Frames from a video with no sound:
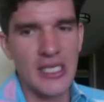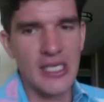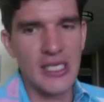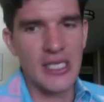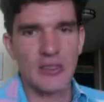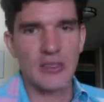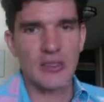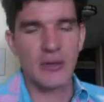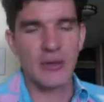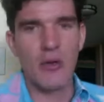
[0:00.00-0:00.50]
have
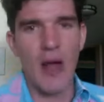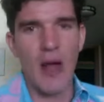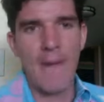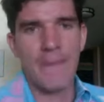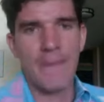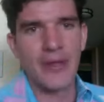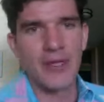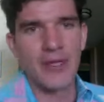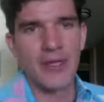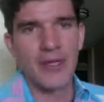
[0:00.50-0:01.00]
so many
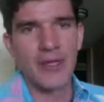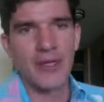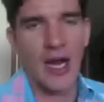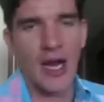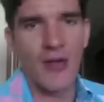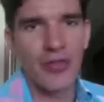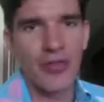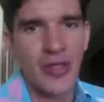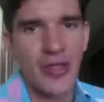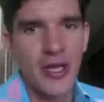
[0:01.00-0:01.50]
weapons. I
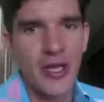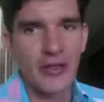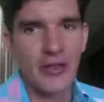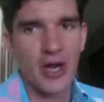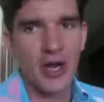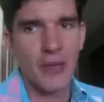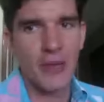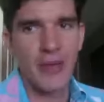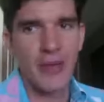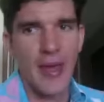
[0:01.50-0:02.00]
don't think they're
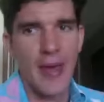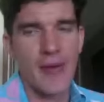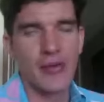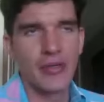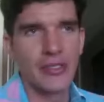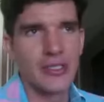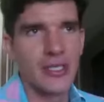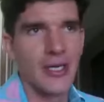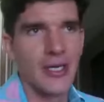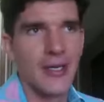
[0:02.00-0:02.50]
going to be able
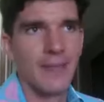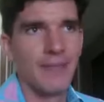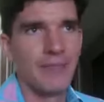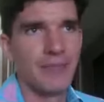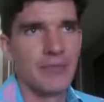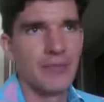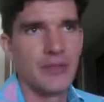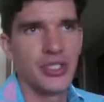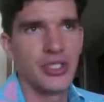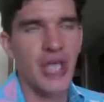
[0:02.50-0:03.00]
to um,
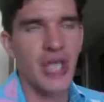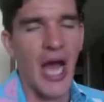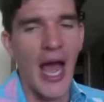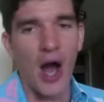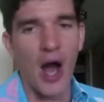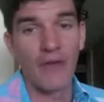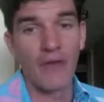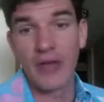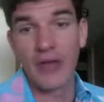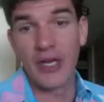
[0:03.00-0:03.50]
shy
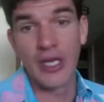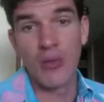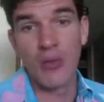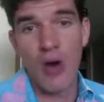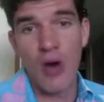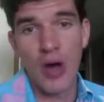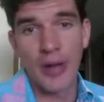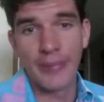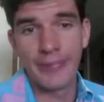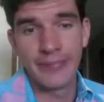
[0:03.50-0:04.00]
off
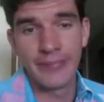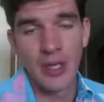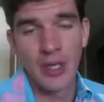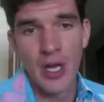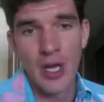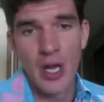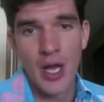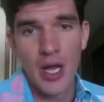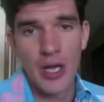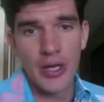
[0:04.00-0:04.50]
anyone.
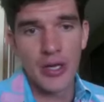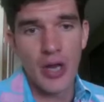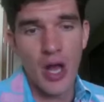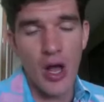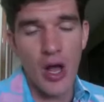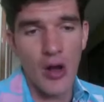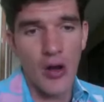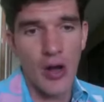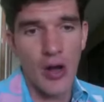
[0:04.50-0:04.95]
You know,